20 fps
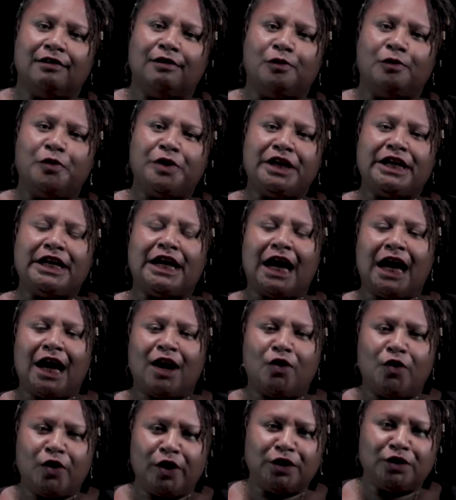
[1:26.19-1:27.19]
we are
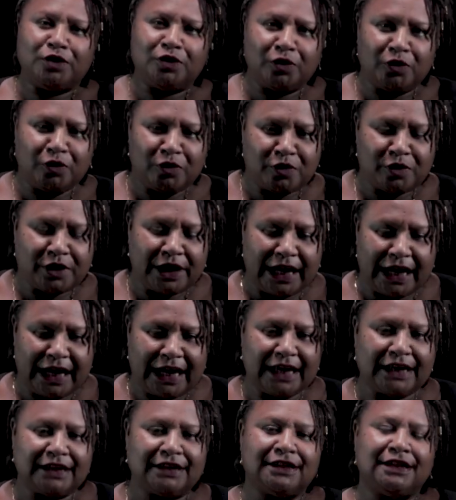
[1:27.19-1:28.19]
going to look
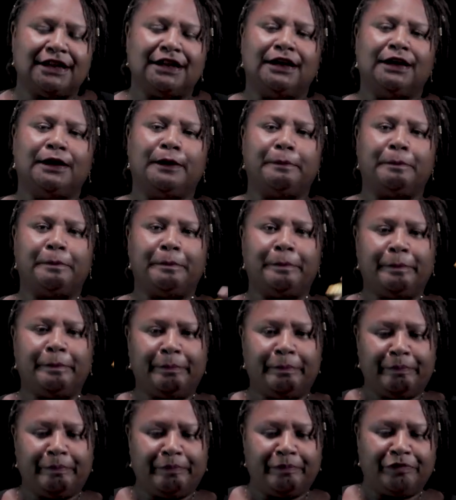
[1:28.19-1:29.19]
at
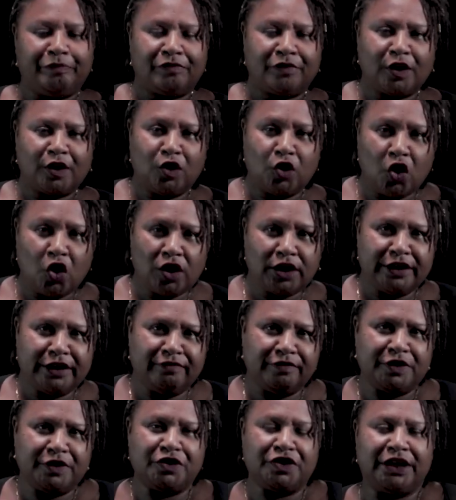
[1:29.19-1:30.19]
long
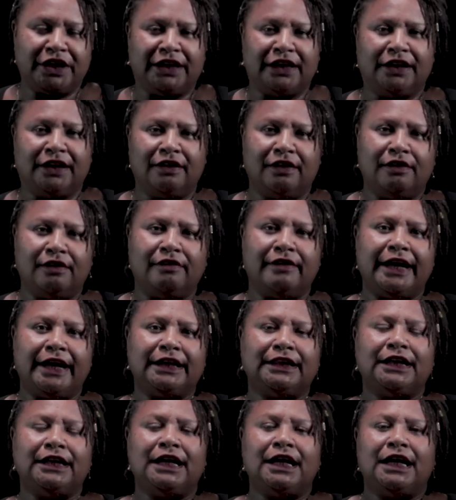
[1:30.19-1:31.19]
division, all
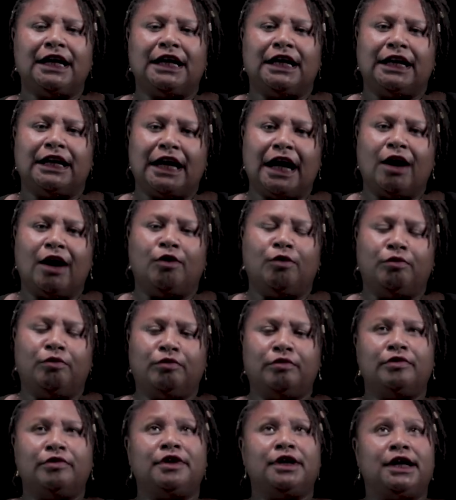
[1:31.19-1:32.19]
right? Now,
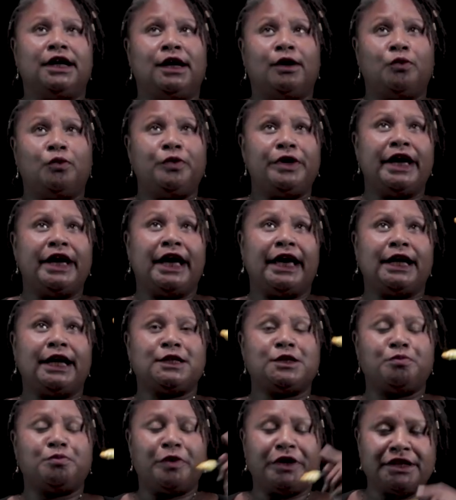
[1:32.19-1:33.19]
we are
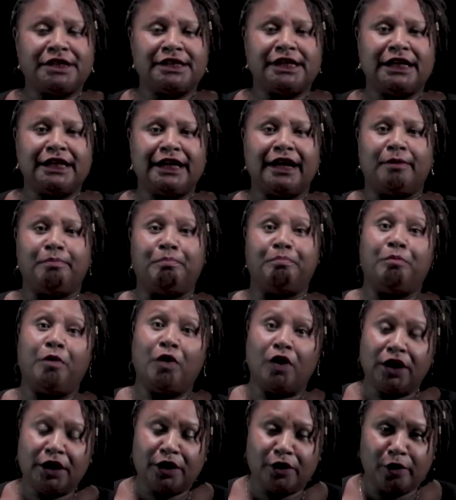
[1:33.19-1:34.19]
expressing the
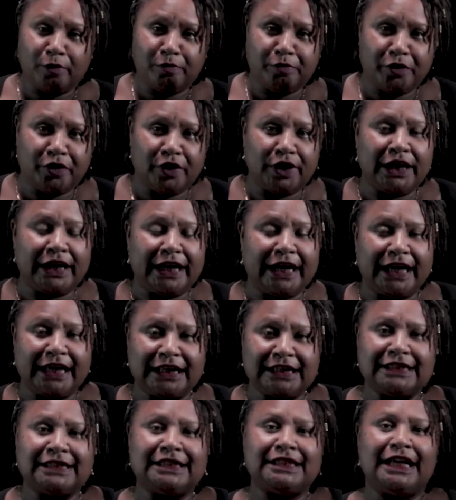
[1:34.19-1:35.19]
polynomial
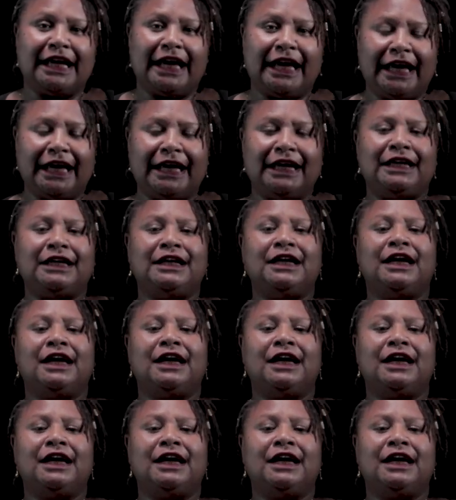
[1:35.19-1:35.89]
as a